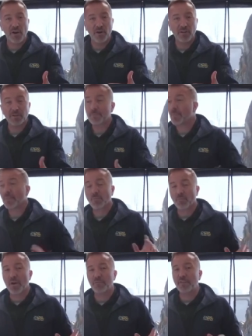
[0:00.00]
hauler,
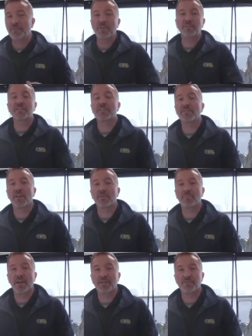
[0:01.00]
roughly 5,700
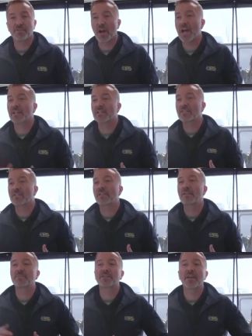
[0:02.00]
pounds dry, can
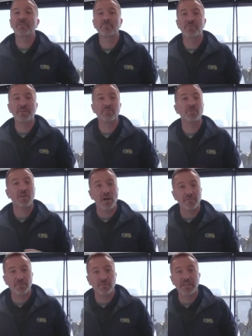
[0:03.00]
sleep seven people
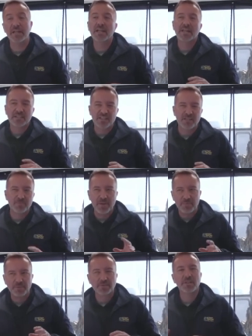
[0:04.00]
comfortably, six
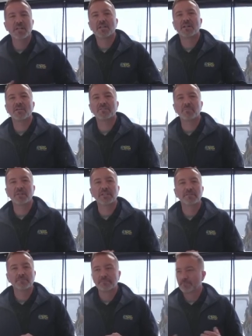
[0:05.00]
people comfortably
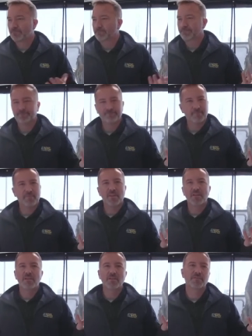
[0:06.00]

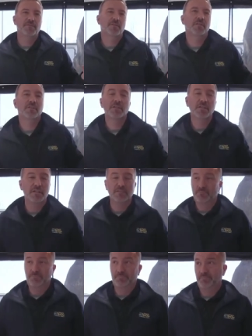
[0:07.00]
for
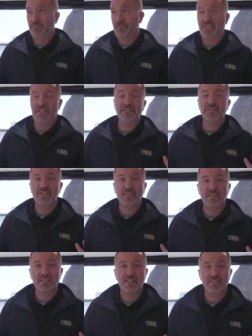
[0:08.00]

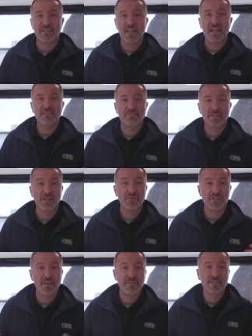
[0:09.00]
766 a day, as low as
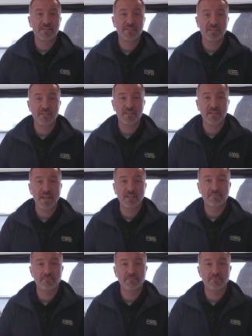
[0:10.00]
766 a day.